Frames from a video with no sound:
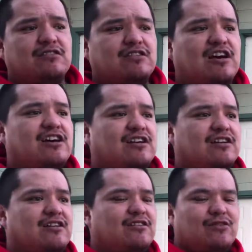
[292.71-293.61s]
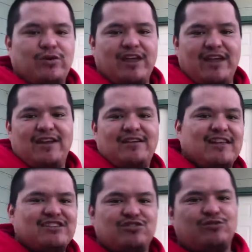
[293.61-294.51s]
nah okay
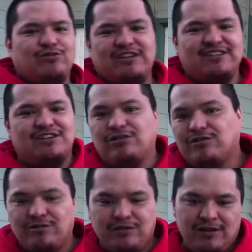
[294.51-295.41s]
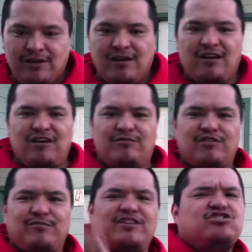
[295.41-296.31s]
that's a no he said no um
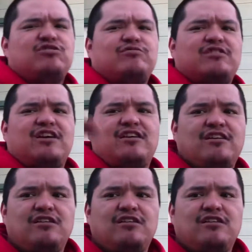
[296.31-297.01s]
what about you over there